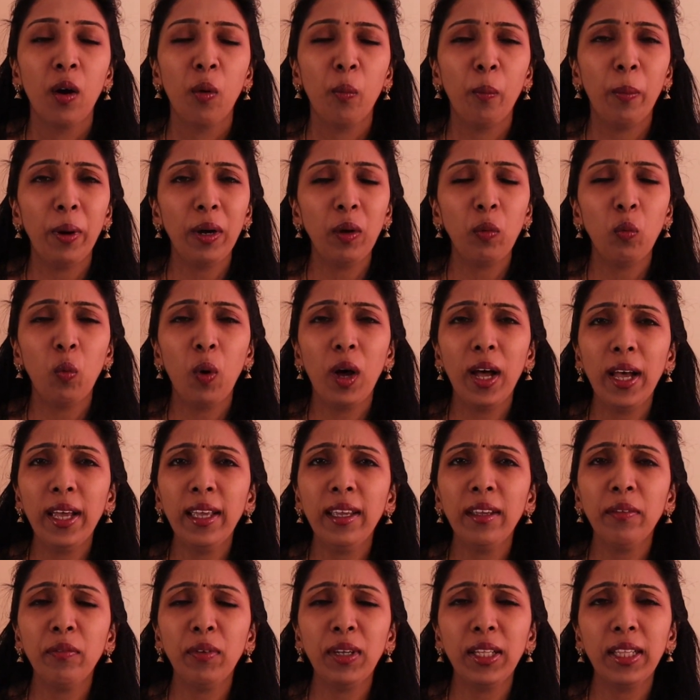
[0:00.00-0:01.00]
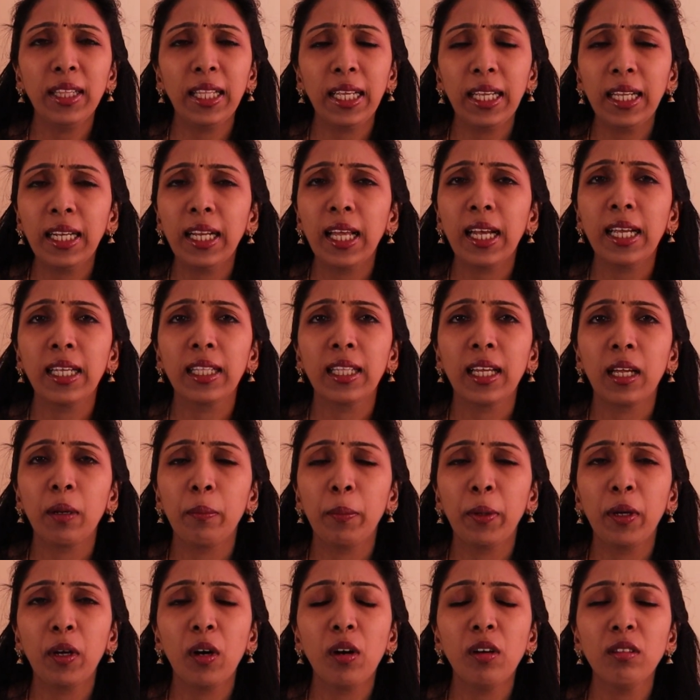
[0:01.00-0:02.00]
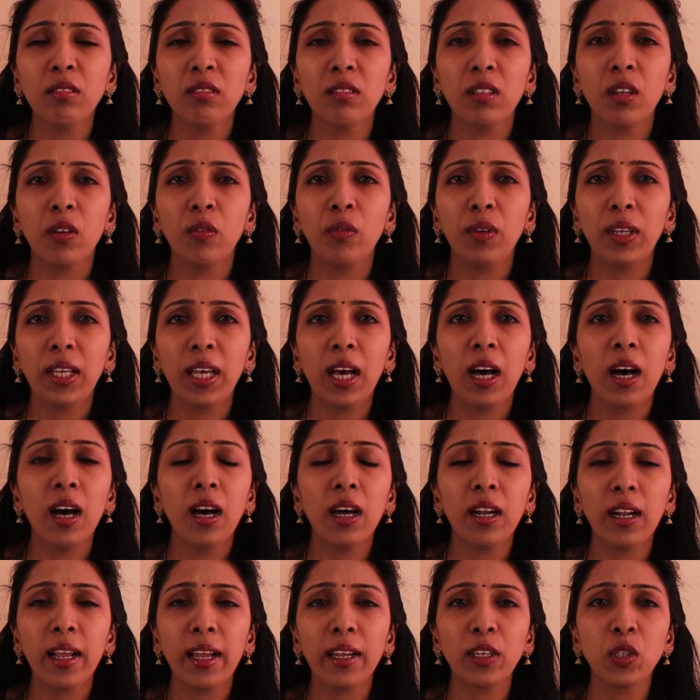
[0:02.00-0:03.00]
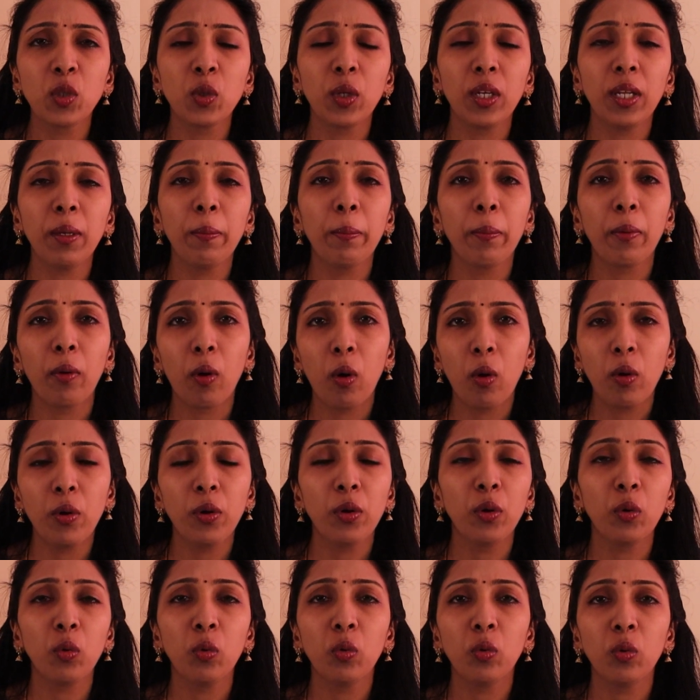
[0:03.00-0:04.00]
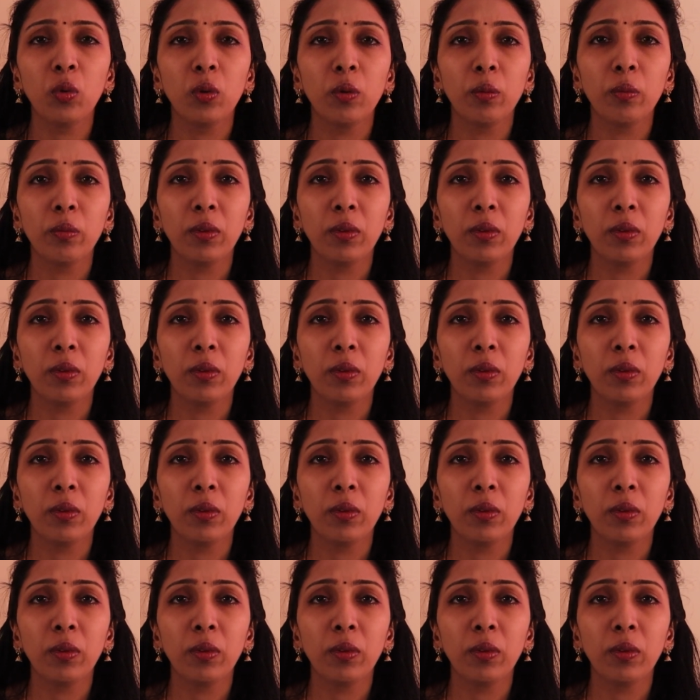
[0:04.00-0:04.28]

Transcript: But why we think like that? Because we are actually prone to